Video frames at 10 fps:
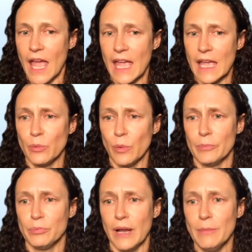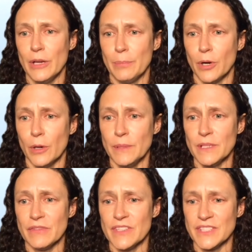And while the primary
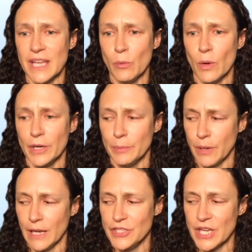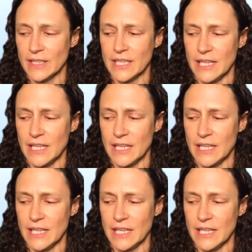purpose of the State Water Project